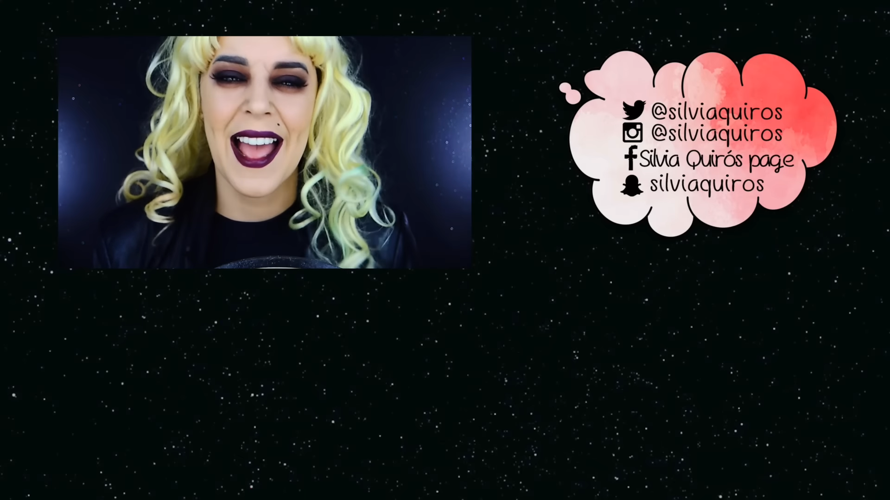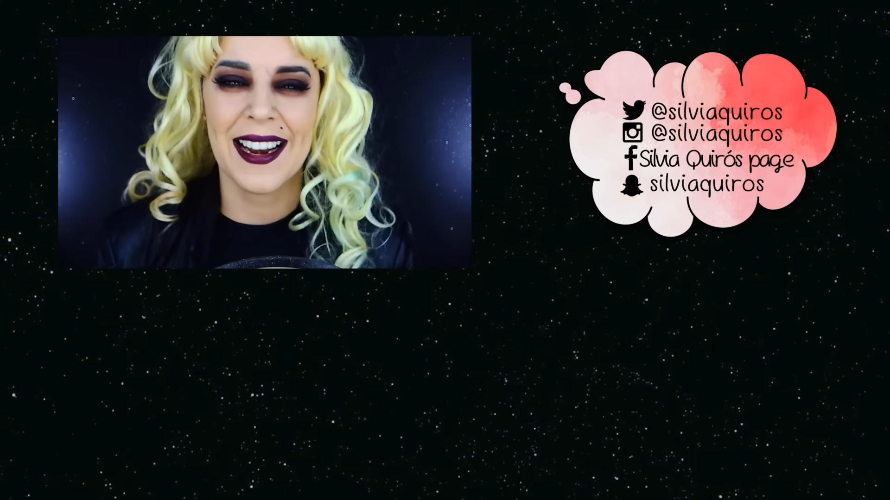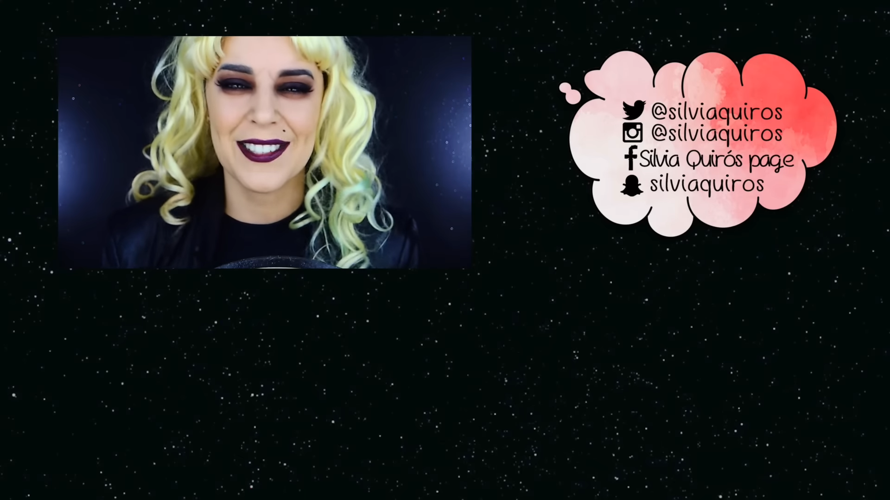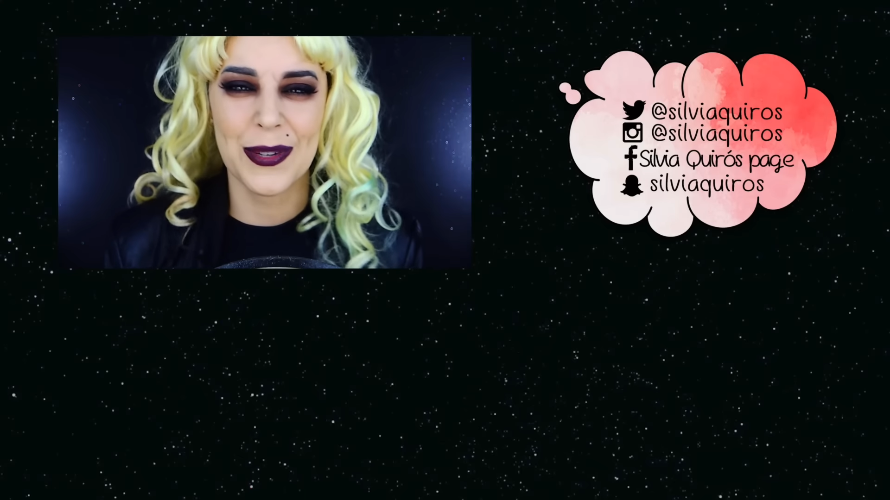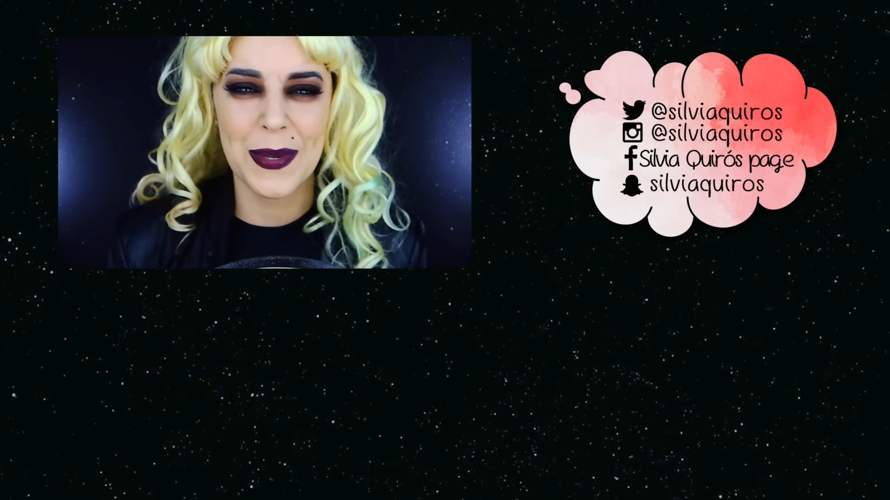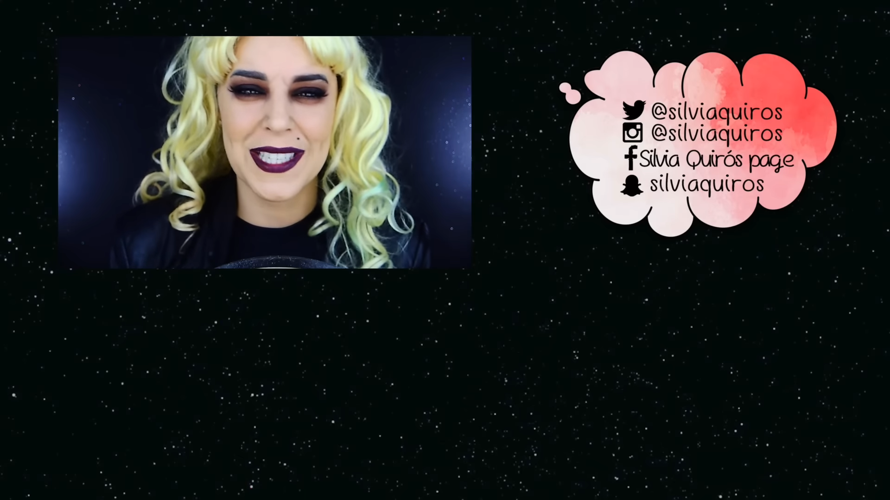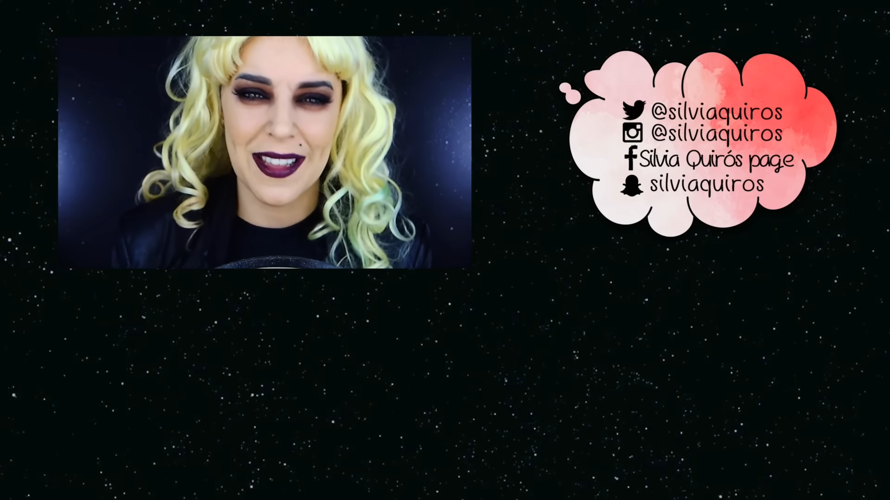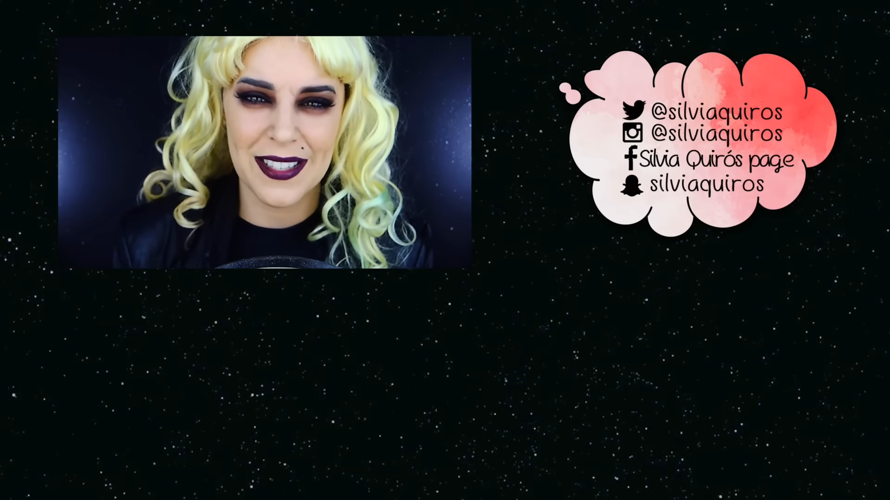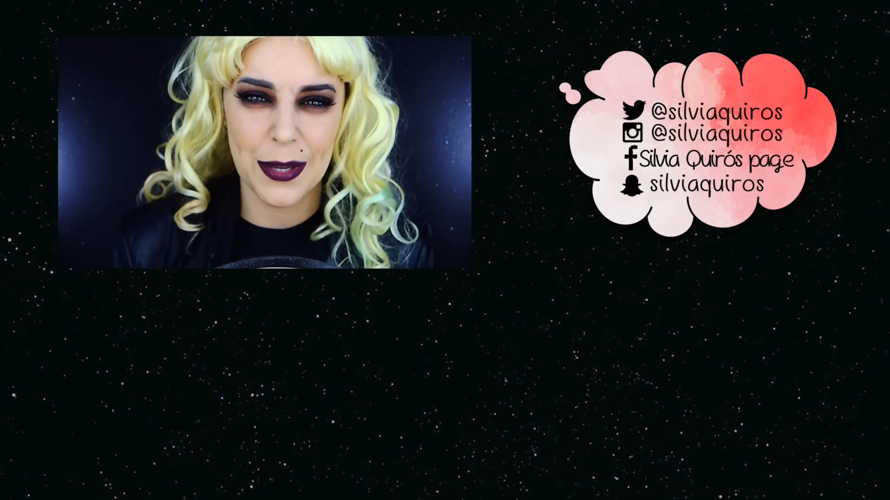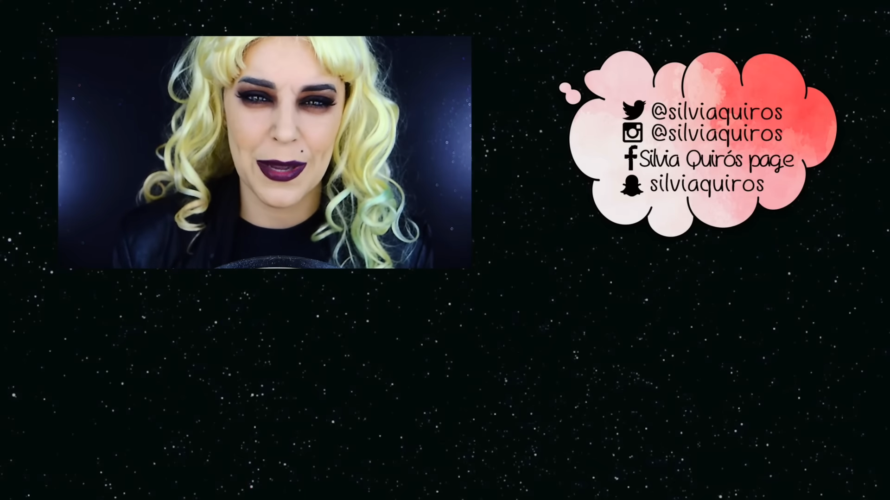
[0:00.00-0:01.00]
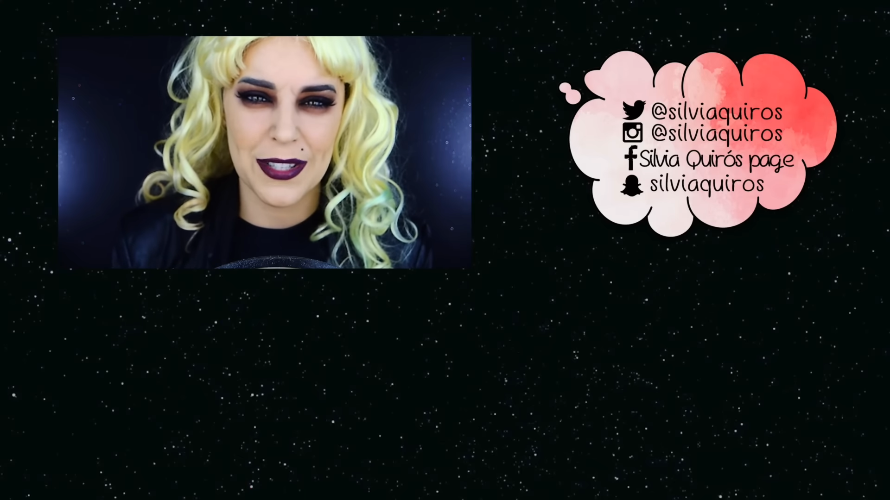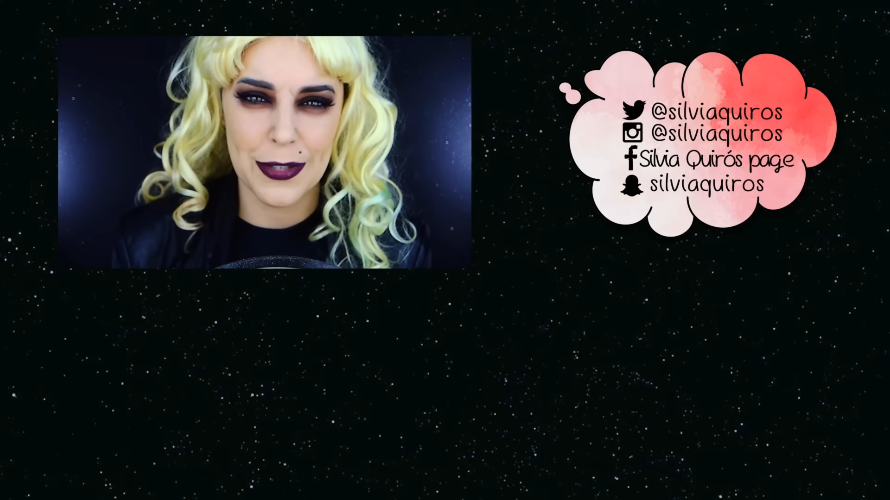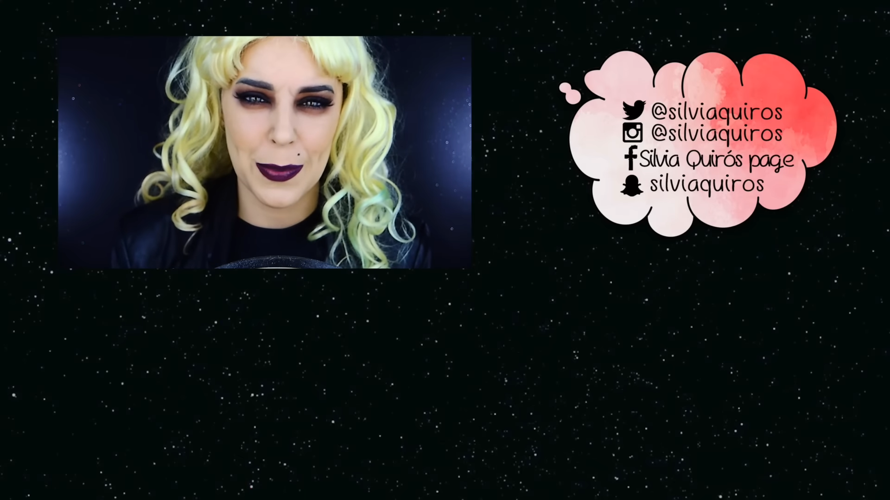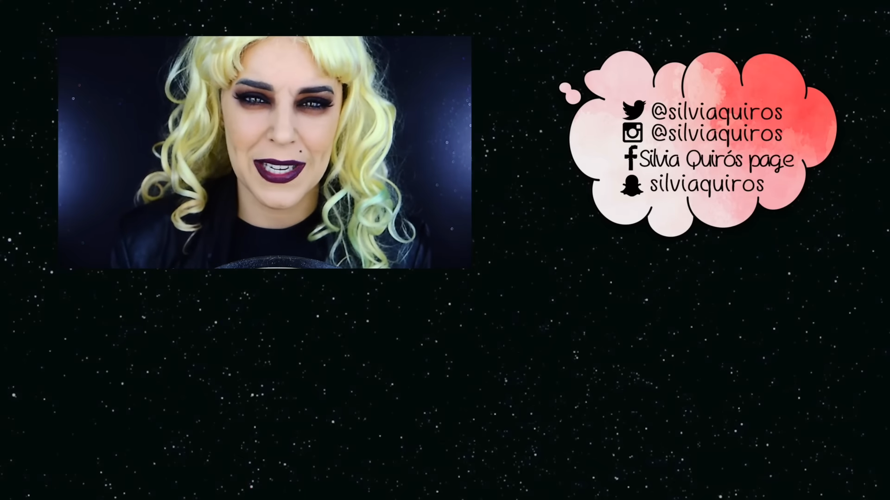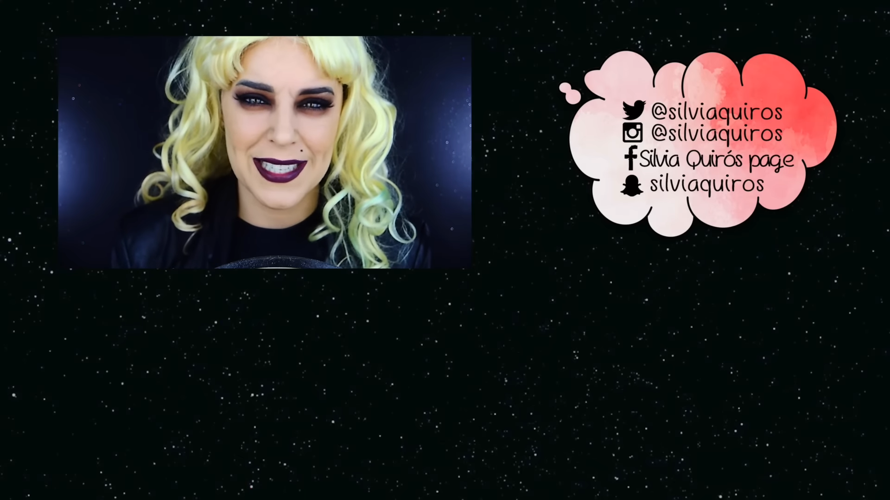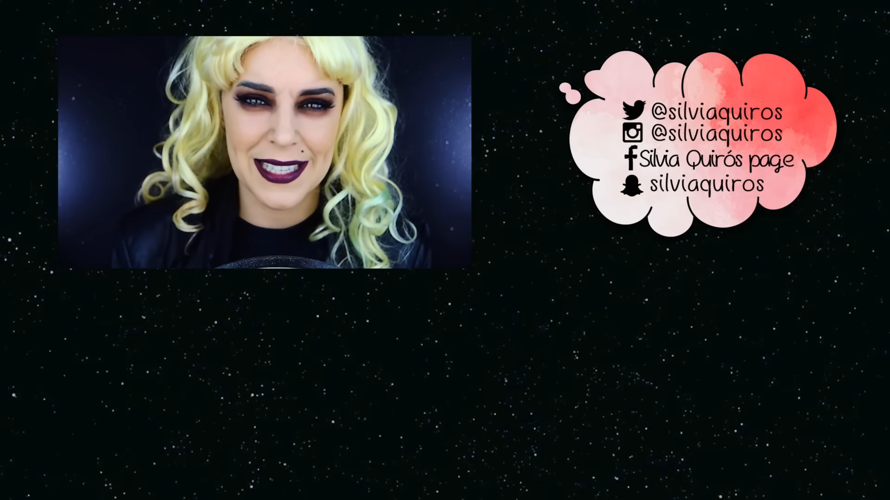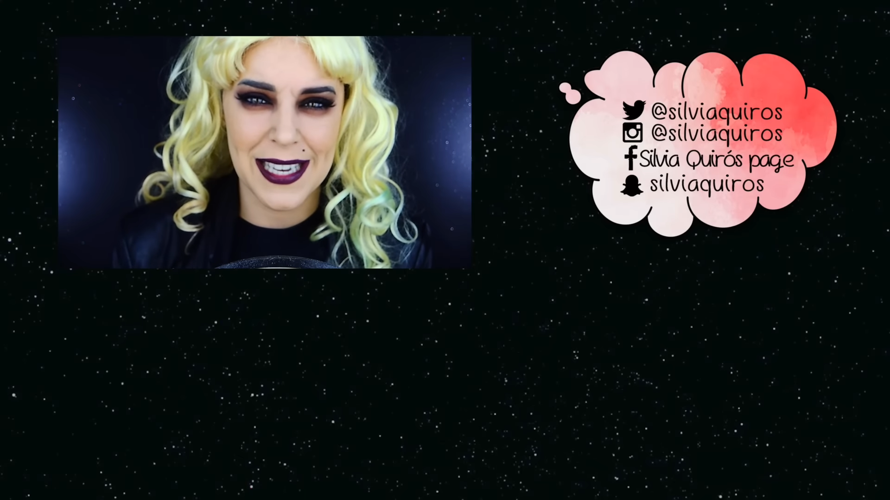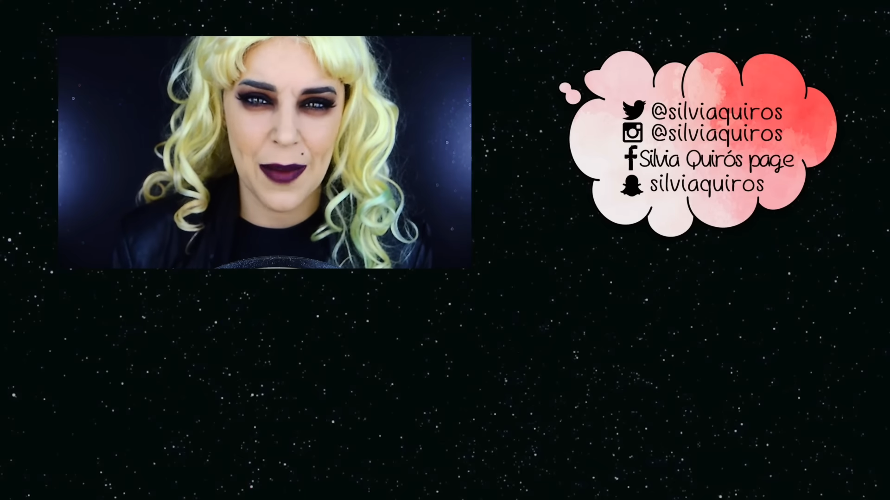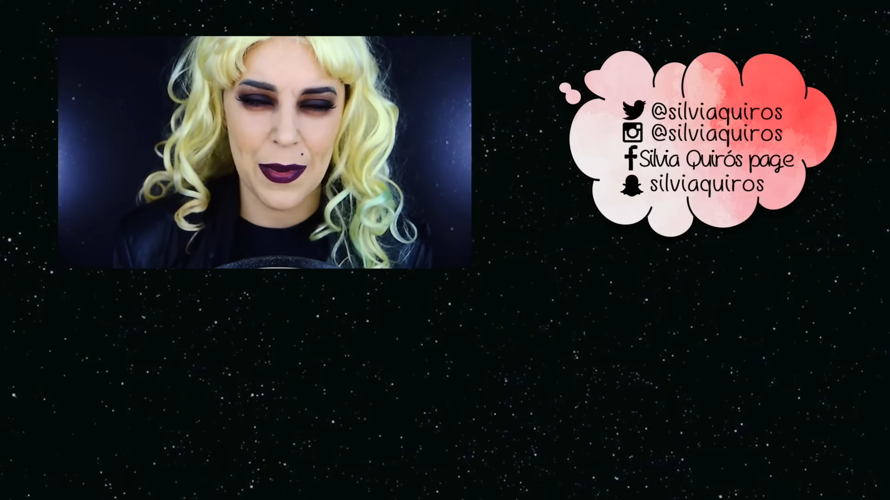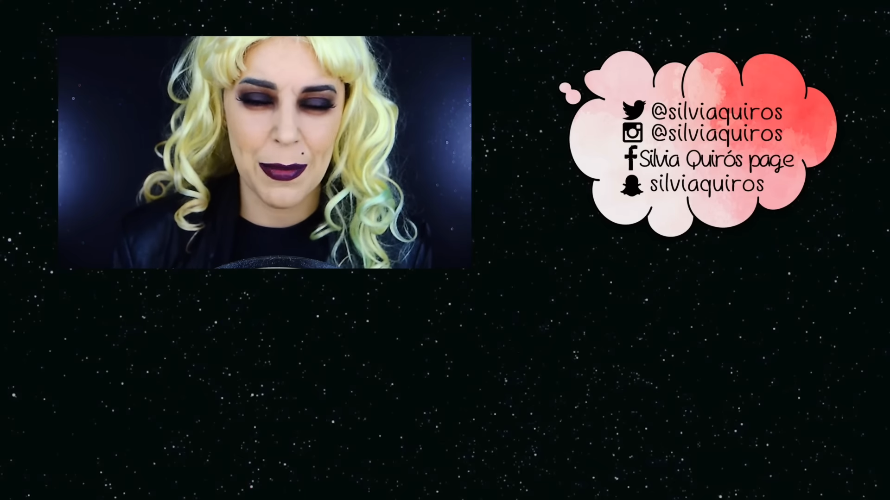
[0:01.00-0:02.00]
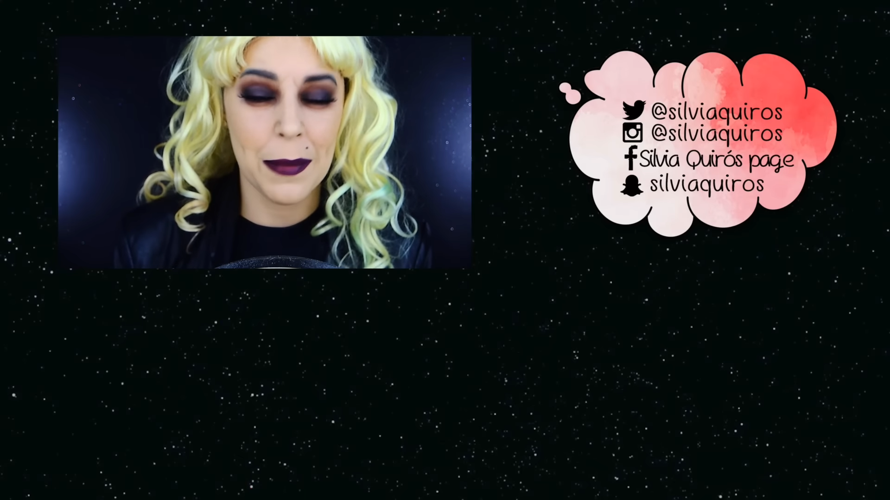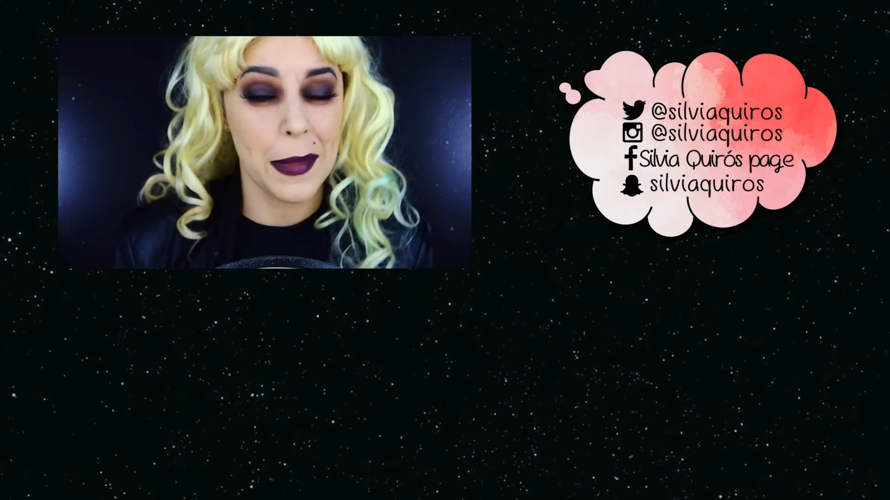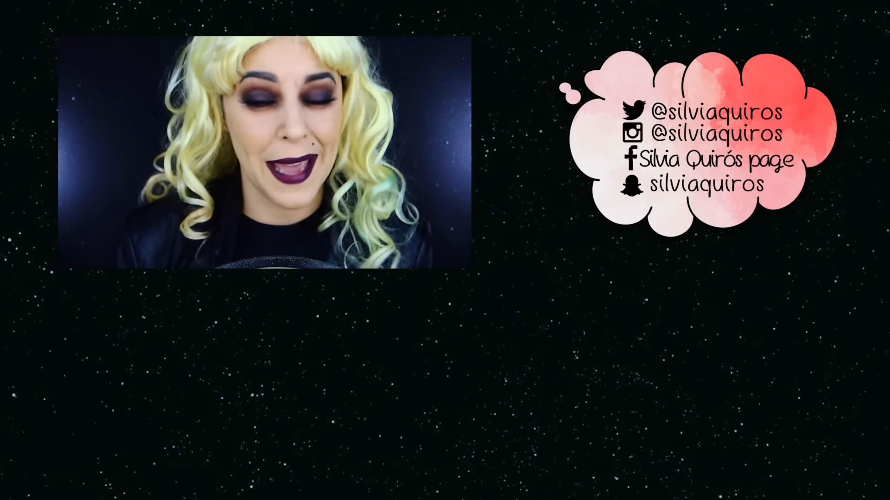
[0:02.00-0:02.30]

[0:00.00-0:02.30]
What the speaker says: And as always, thanks so much for spending some time with me.